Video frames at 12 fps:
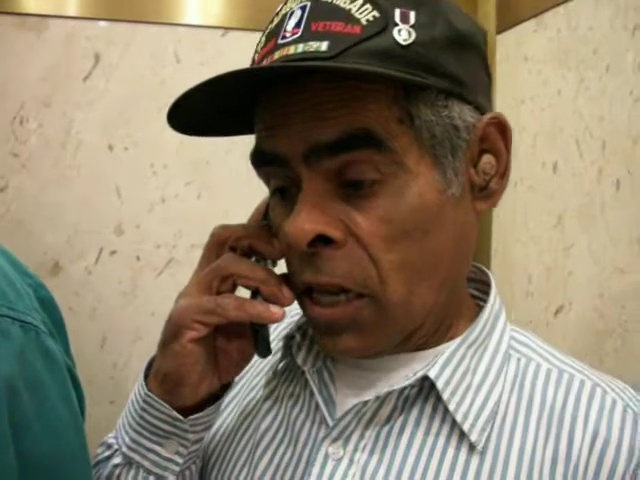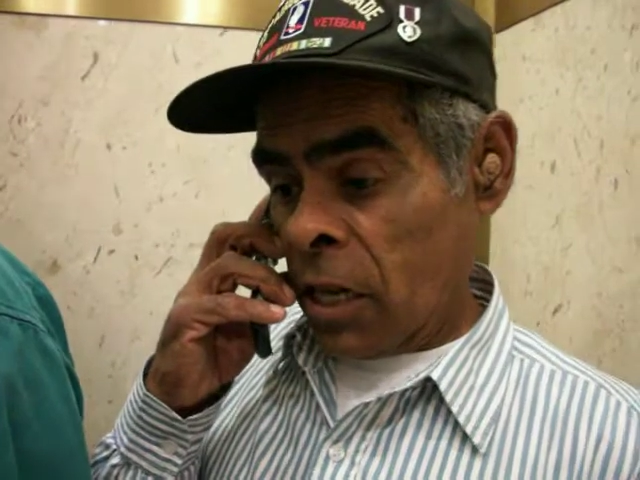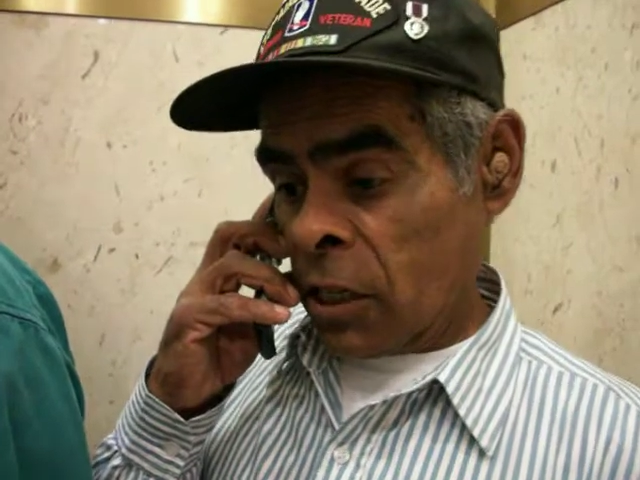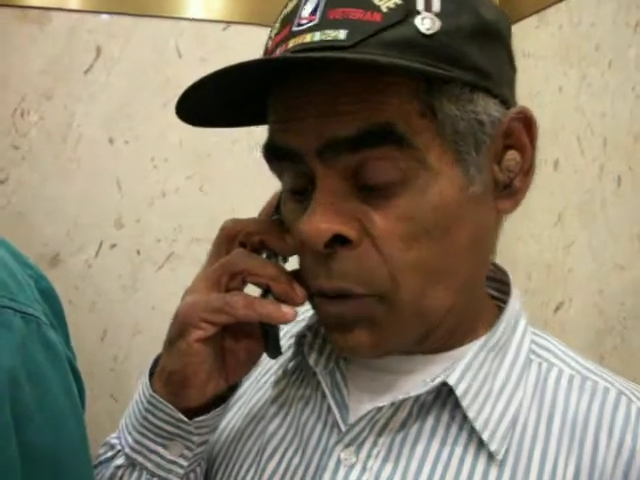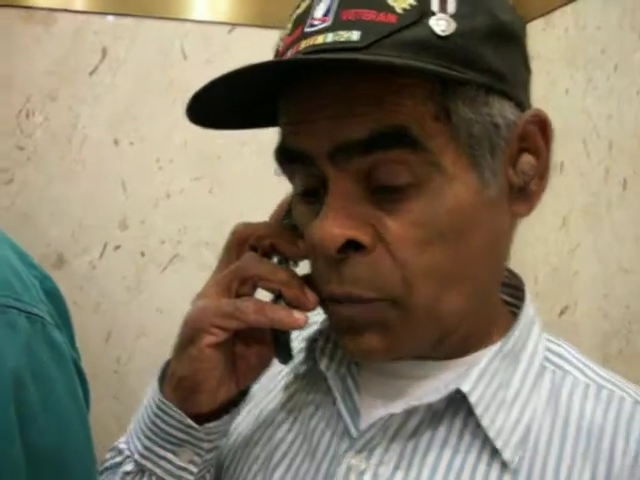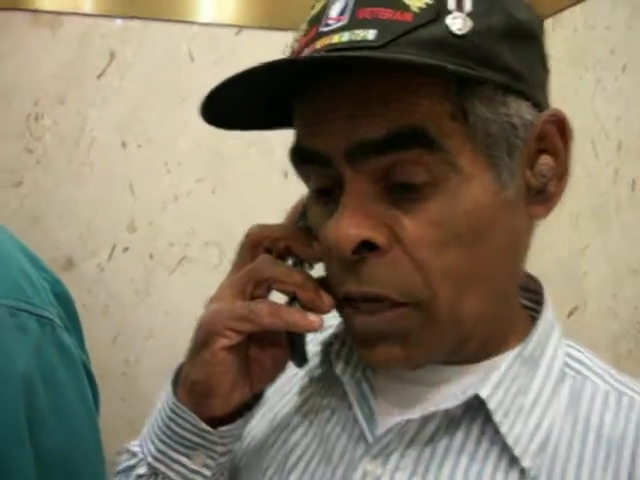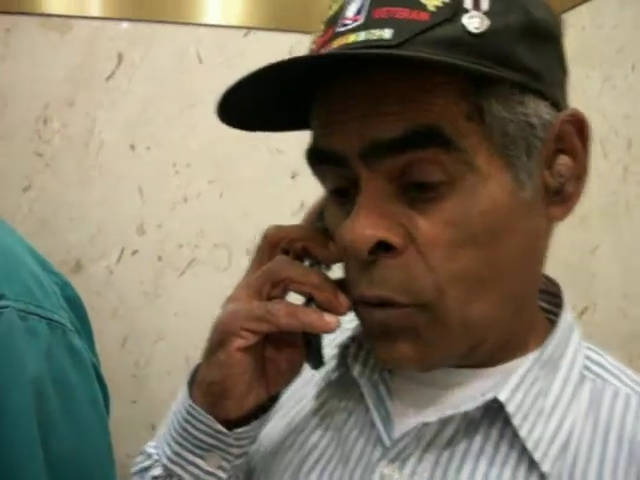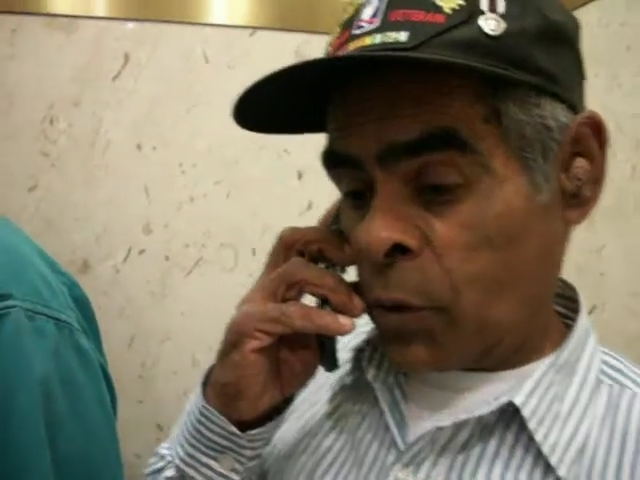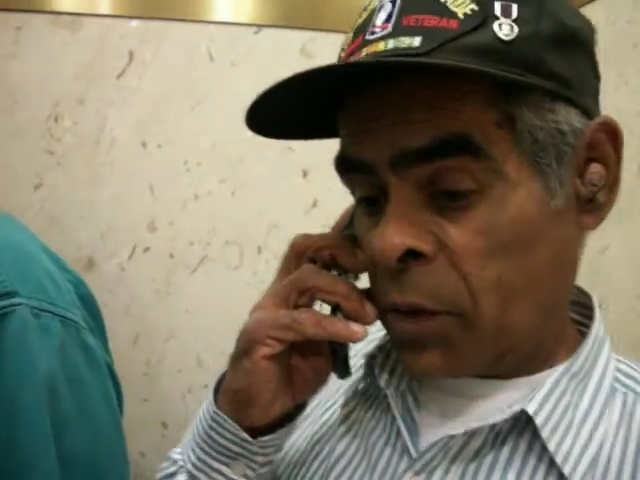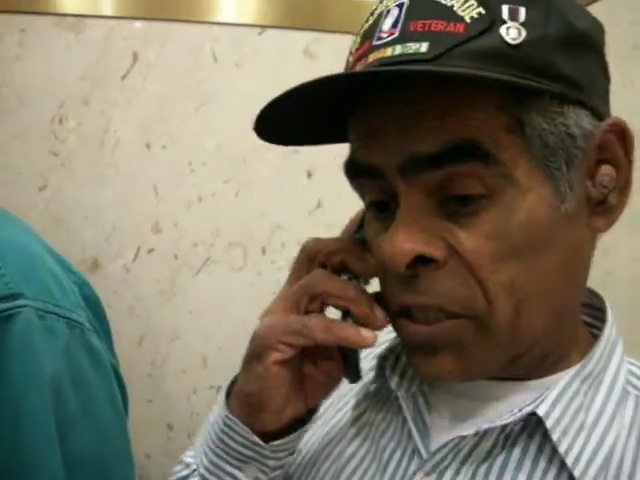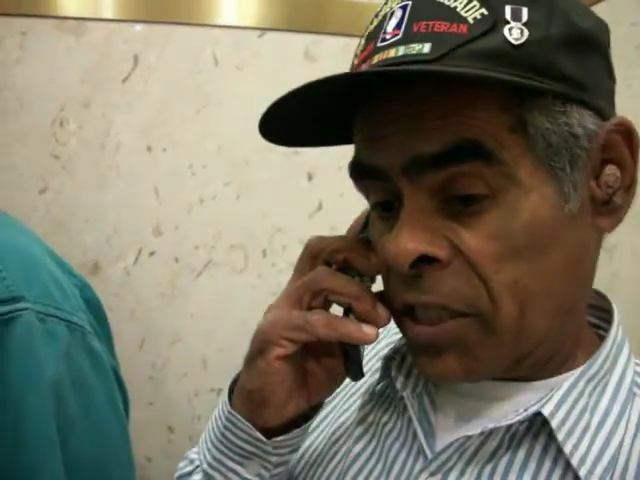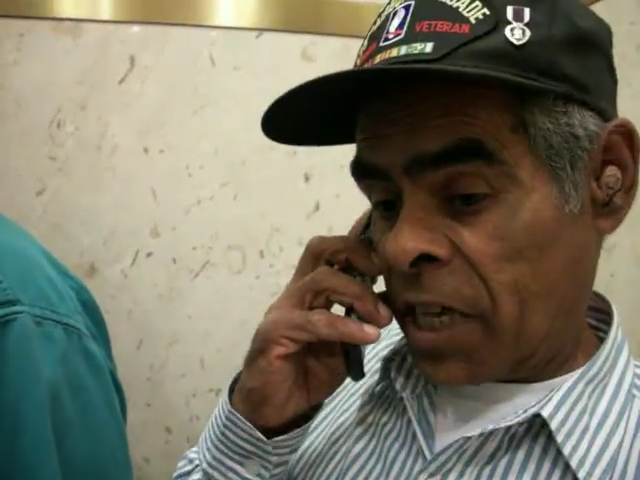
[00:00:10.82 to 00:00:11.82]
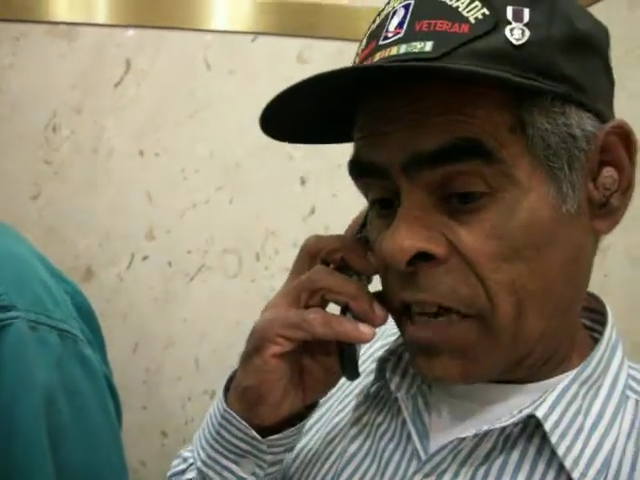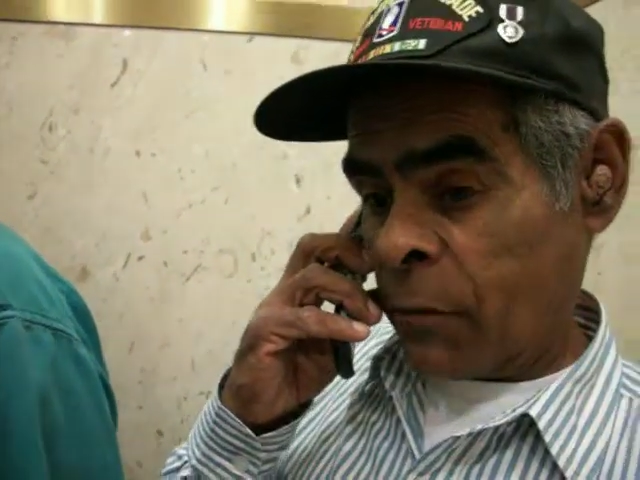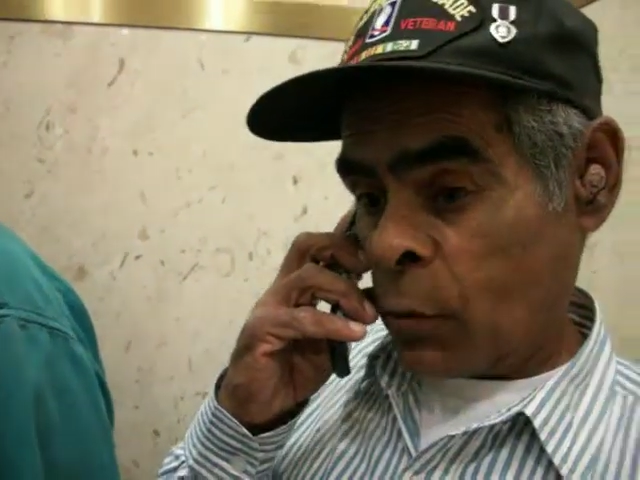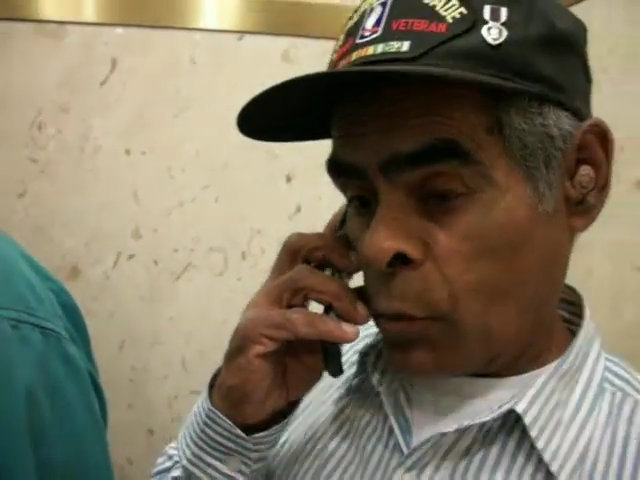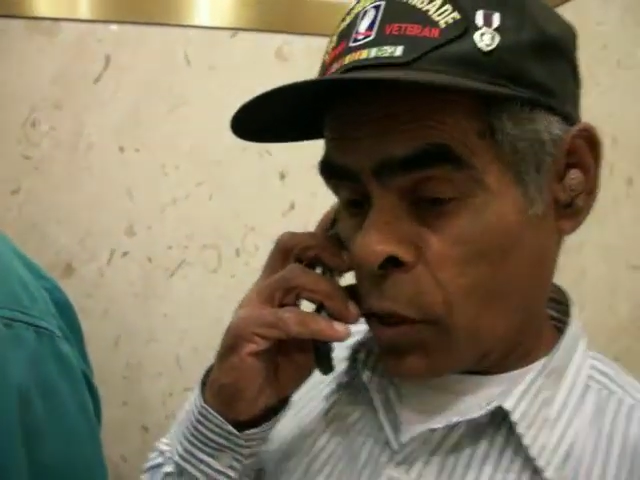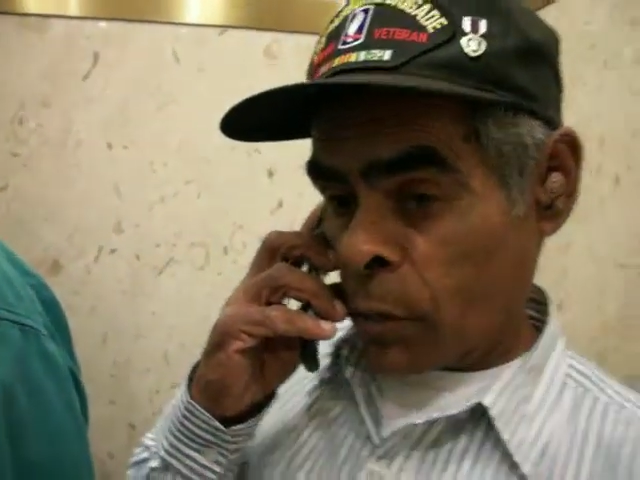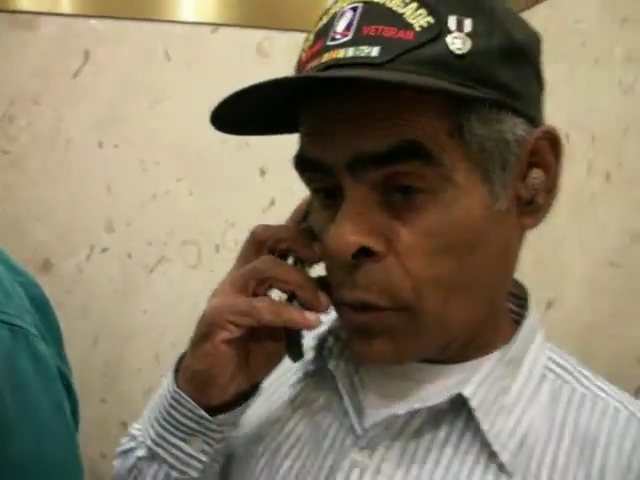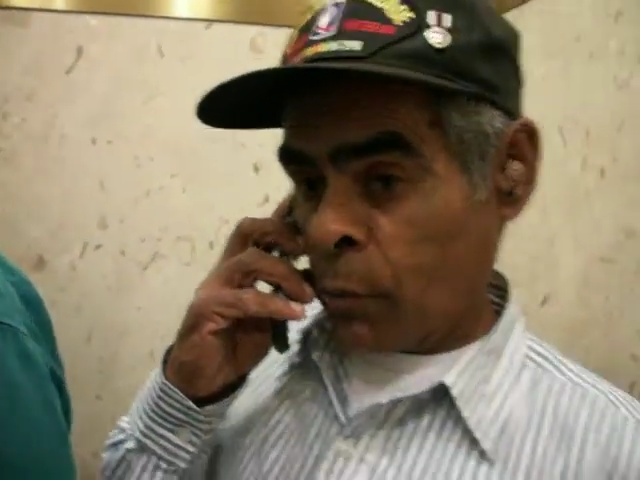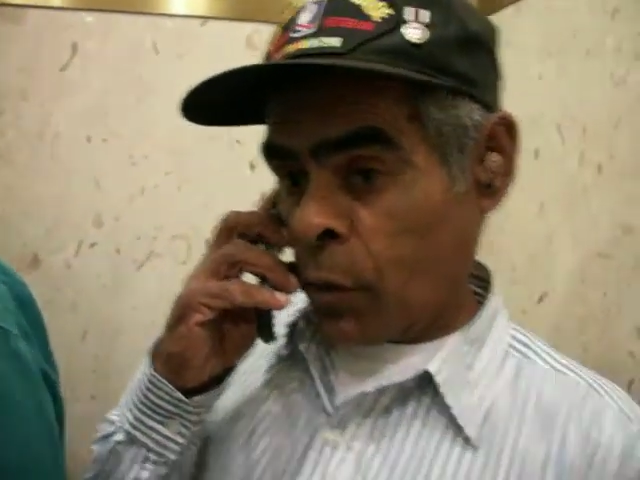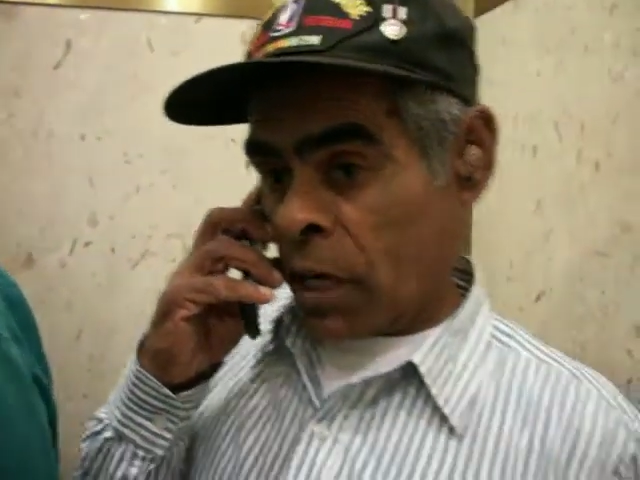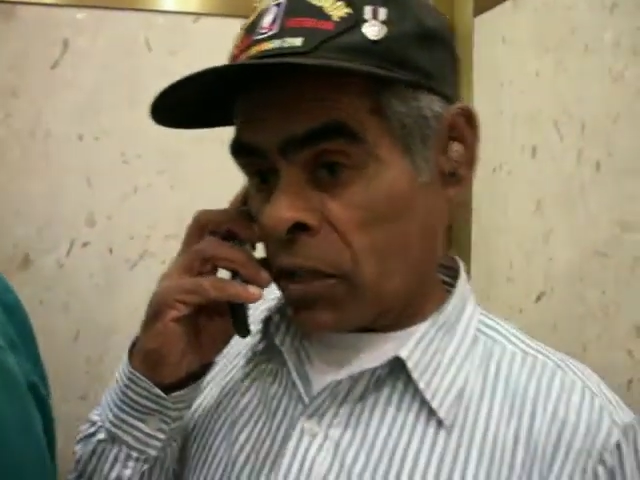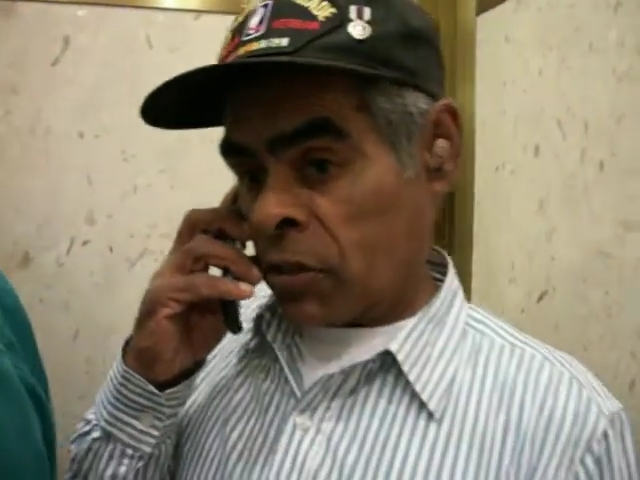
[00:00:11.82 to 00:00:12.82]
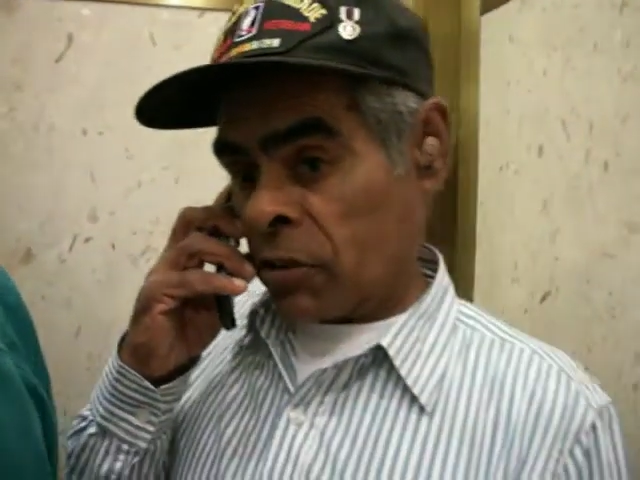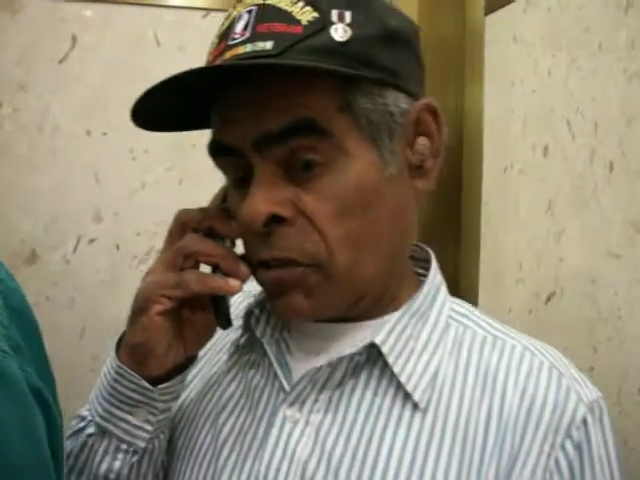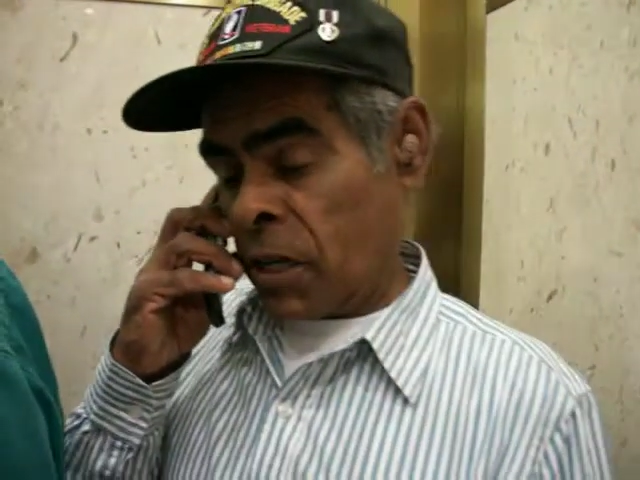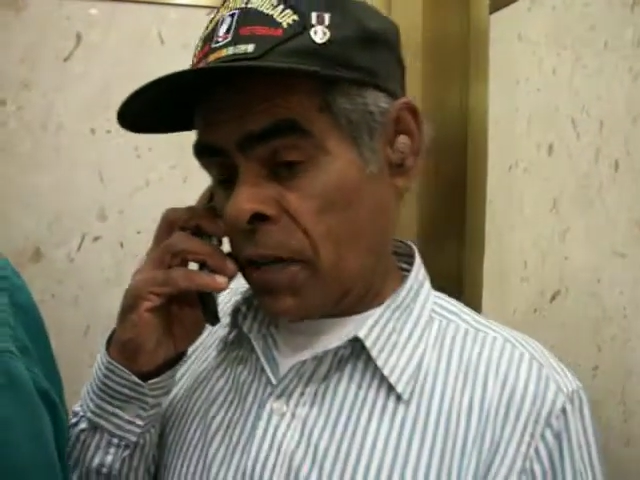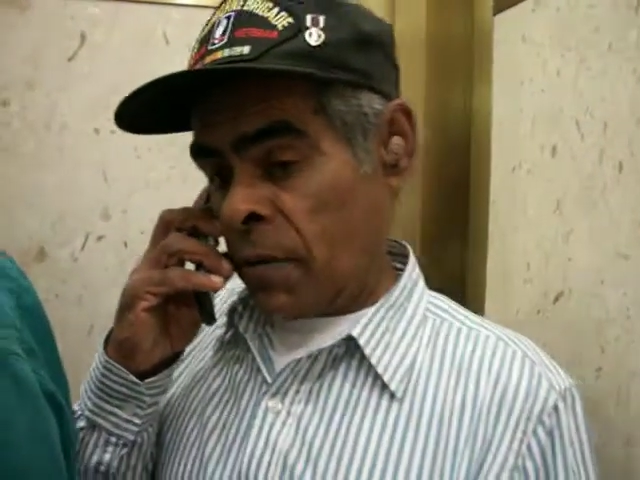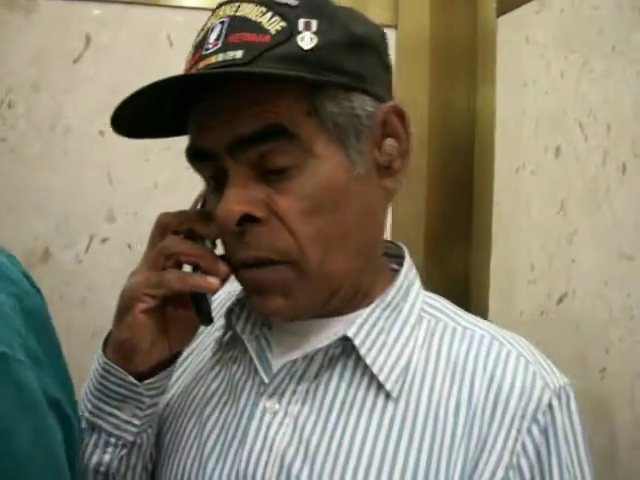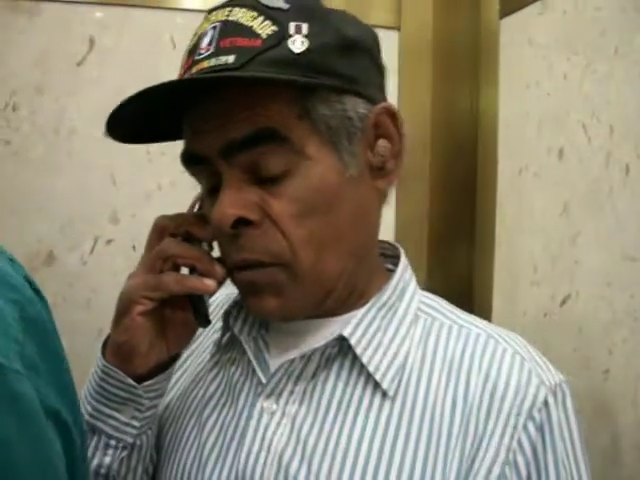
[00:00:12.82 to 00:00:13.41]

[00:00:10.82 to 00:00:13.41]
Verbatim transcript: speak with the staff of Barbara Boxer and